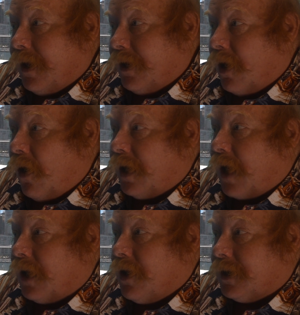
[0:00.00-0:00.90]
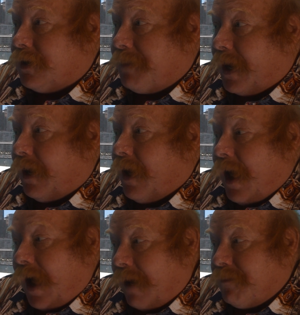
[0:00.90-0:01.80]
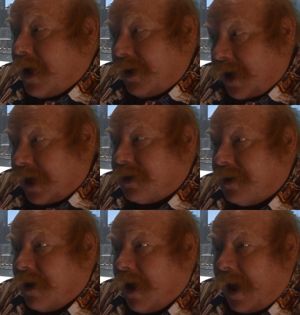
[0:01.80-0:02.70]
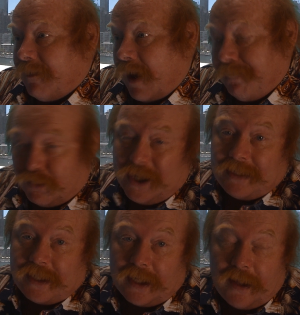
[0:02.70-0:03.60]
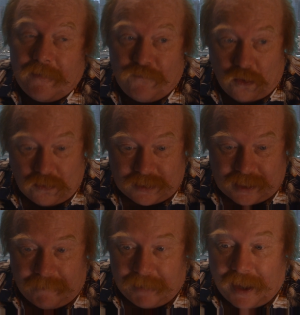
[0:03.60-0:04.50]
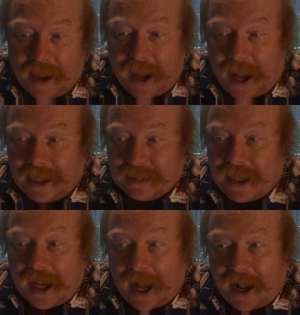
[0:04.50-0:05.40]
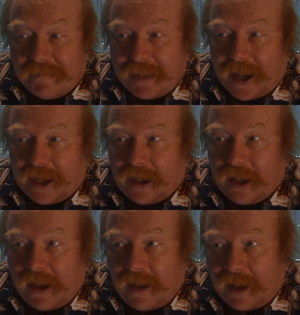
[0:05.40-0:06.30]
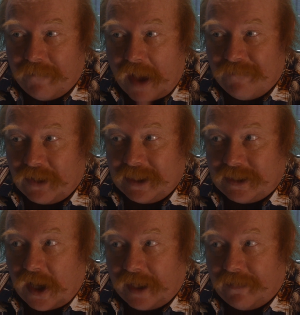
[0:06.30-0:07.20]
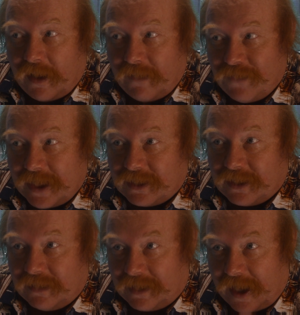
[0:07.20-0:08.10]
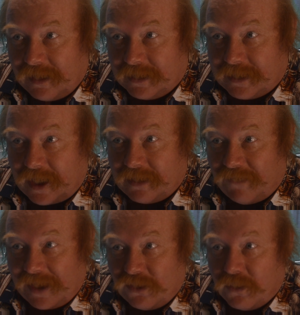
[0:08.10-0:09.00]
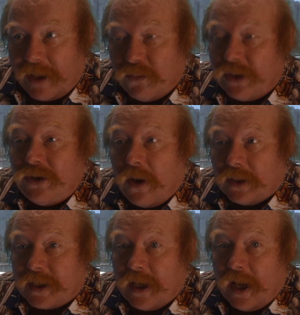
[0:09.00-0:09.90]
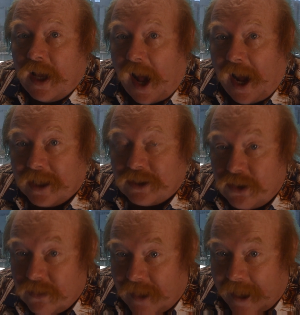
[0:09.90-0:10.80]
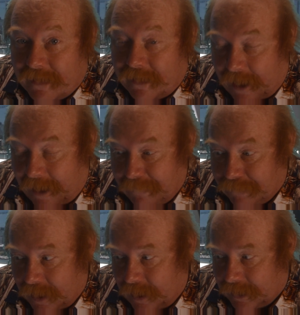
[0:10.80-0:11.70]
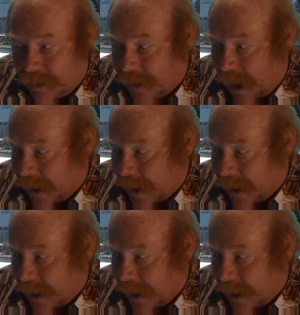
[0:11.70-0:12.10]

you know, I, I, like to be um, nice and, and, and, breezy for summer, and um, a, a, very tight flesh coloured set of underwear would not uh, suit that um, uh,